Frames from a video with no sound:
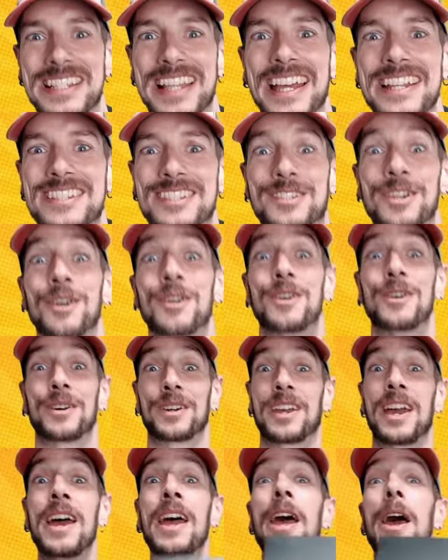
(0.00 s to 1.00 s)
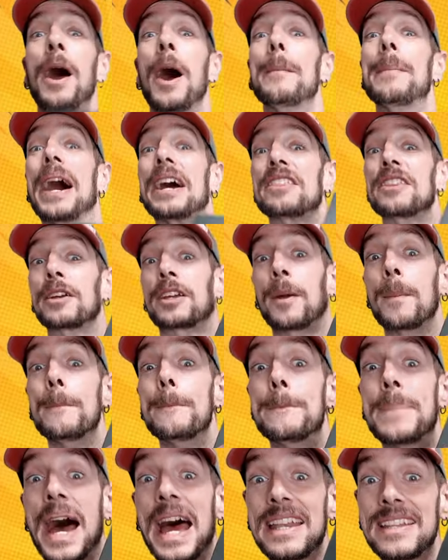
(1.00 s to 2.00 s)
Let's talk about the
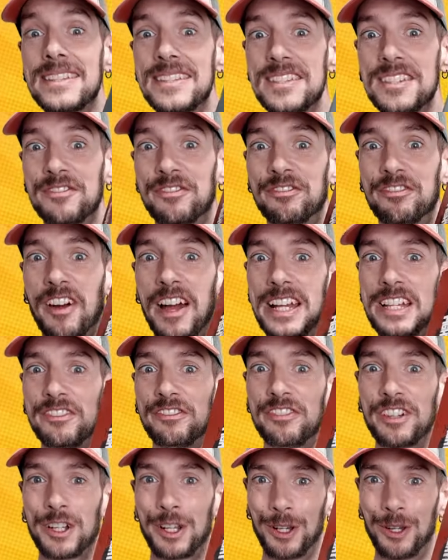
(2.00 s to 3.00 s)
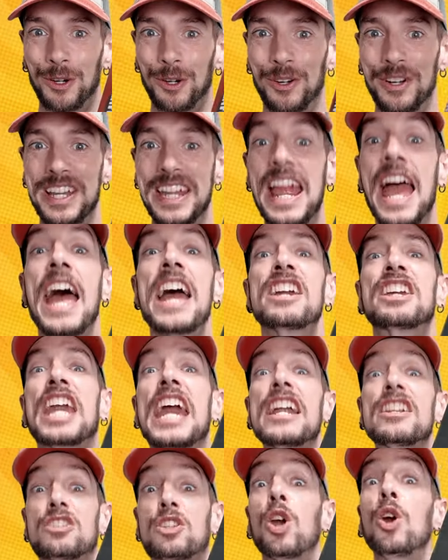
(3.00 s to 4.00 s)
Combatants Fight for Glory
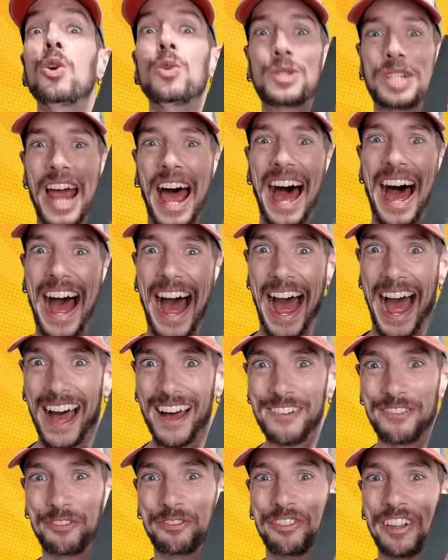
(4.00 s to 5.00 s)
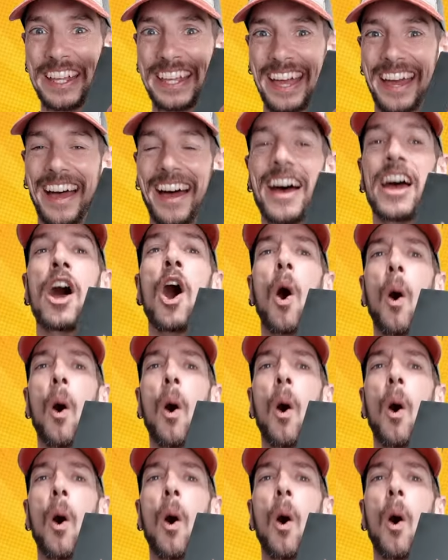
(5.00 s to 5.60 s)
Ketuta figure,